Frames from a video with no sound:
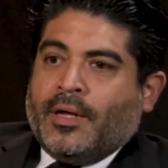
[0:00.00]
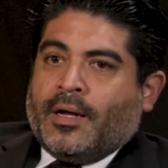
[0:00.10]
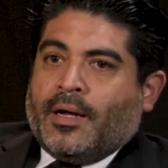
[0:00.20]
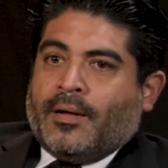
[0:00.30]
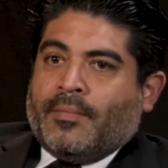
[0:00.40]

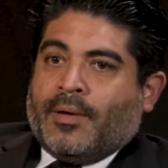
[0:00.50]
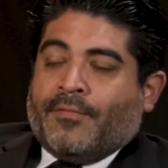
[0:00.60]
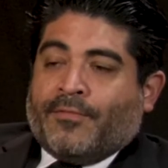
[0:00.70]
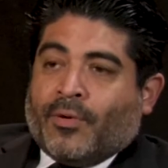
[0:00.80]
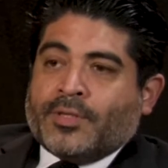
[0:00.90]

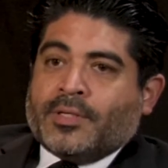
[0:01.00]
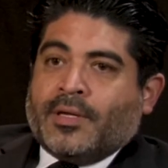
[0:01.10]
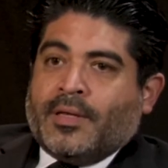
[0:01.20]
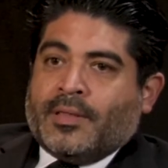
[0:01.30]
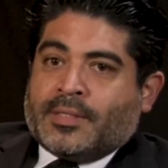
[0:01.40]

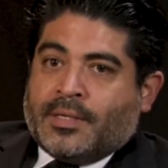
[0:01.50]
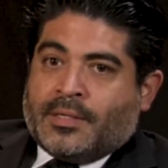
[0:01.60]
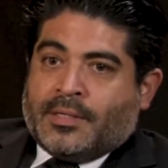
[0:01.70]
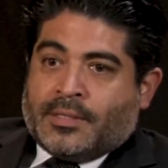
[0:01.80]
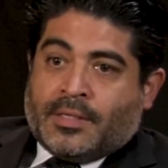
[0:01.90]
Unfortunately, the
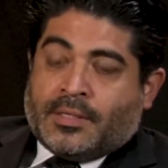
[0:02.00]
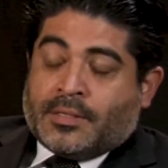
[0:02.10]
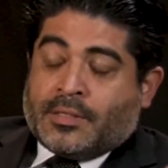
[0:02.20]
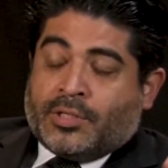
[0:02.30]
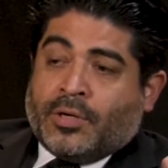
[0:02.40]

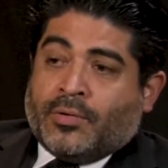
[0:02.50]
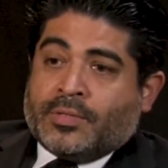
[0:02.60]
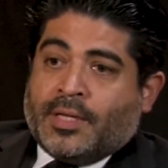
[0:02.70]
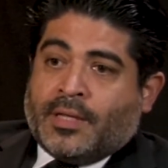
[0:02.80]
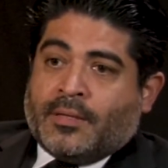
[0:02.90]
statistics
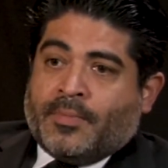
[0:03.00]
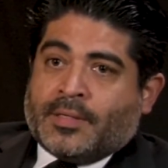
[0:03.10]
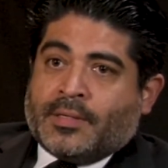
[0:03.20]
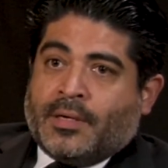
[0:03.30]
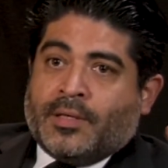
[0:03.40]
shows that
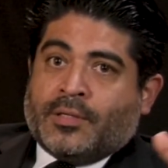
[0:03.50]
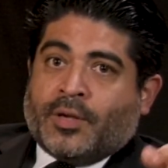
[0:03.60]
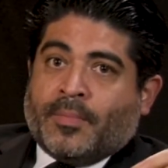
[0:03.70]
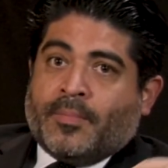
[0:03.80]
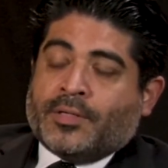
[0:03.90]
because under the
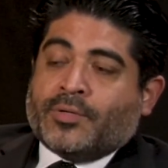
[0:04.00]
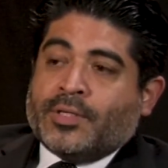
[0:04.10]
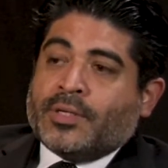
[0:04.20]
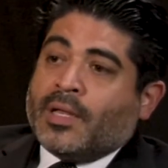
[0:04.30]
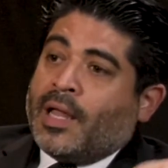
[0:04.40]
Trump
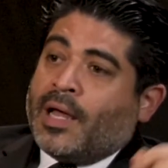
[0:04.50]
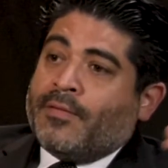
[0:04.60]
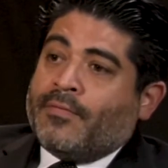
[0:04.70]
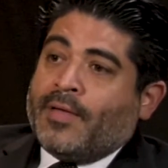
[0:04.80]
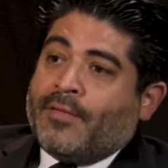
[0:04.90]
administration, a lot
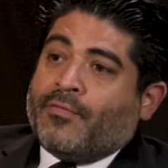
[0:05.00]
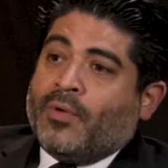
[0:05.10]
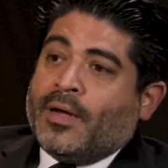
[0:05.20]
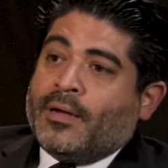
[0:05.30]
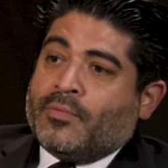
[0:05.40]
of
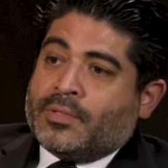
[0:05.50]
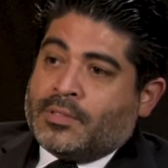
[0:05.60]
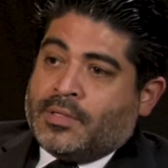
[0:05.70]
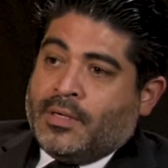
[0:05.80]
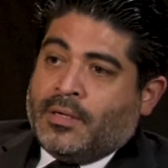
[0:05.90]
F1, which
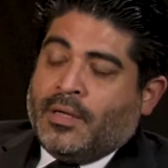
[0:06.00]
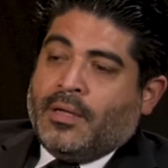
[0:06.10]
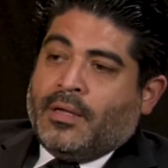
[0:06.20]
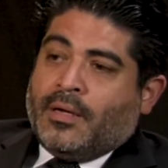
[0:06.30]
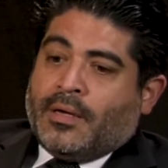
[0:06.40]
is the
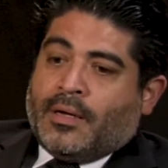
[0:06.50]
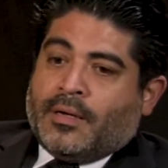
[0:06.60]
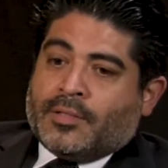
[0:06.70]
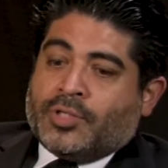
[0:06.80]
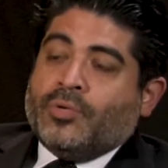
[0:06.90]

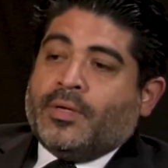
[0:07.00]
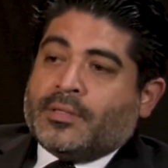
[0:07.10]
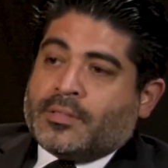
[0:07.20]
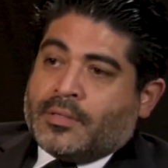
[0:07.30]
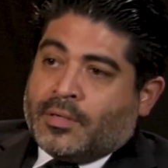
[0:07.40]

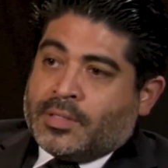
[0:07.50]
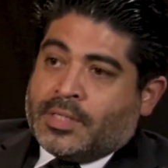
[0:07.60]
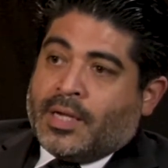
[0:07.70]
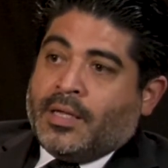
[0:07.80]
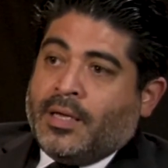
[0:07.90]
students that are
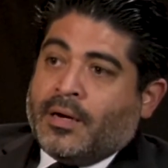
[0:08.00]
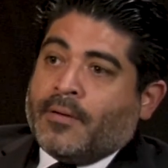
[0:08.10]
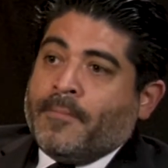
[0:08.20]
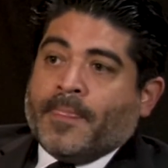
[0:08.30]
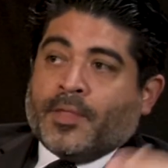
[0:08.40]
studying
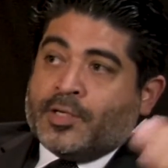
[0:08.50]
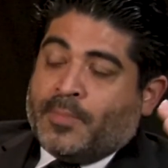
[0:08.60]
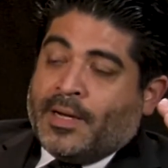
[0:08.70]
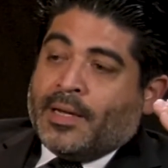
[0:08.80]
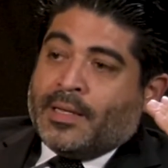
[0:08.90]
here, there's
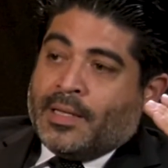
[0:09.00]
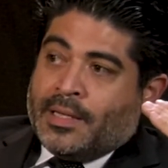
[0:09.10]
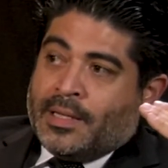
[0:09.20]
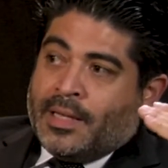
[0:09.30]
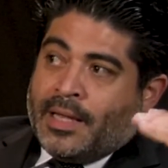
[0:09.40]
been
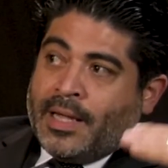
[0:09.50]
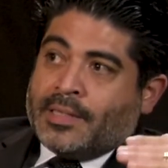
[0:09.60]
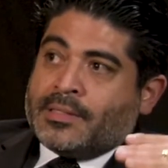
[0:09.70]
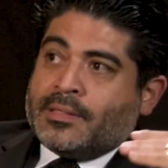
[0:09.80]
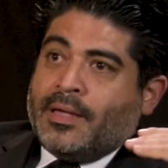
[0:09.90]

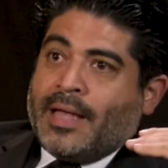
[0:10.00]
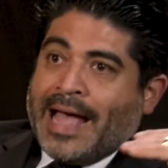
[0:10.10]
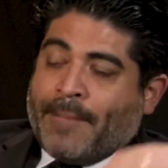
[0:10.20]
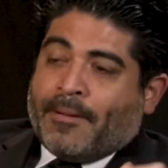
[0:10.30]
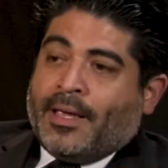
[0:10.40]
less
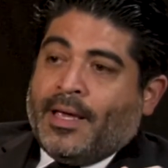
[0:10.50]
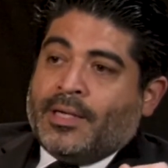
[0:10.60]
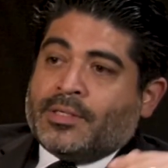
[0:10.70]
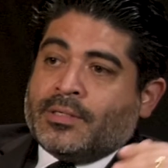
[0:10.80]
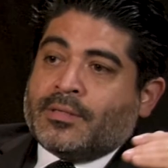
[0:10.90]

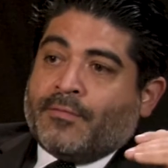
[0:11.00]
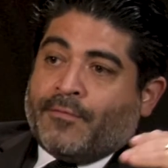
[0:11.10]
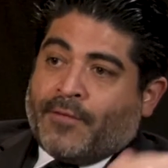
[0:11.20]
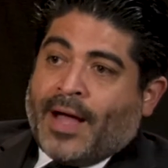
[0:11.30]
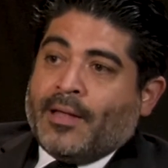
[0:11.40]
applications
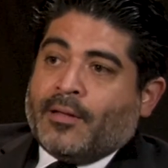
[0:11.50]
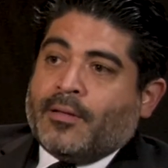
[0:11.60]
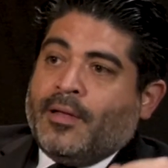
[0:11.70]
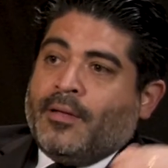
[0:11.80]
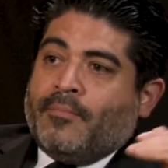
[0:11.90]
filed
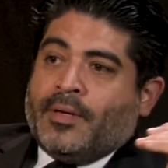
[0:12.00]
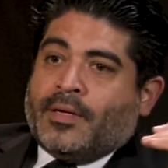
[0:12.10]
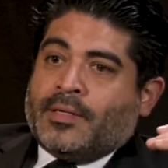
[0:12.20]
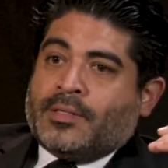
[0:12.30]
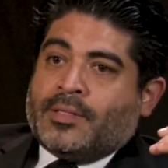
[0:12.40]

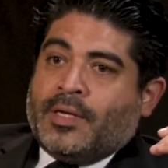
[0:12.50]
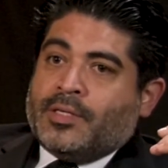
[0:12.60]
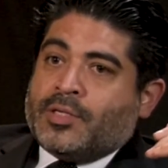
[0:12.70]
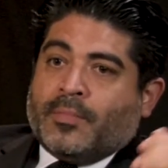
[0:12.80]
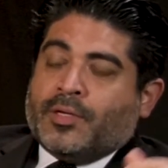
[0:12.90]
because they
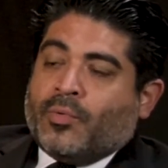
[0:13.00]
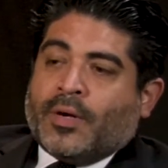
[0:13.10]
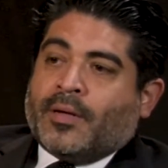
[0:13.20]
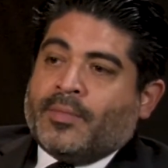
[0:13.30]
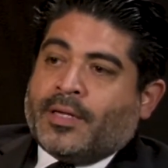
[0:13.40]
just simply don't want
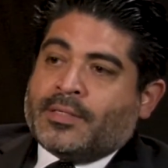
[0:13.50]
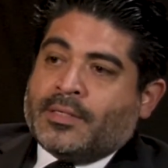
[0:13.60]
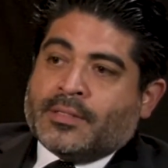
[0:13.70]
to come to the United States and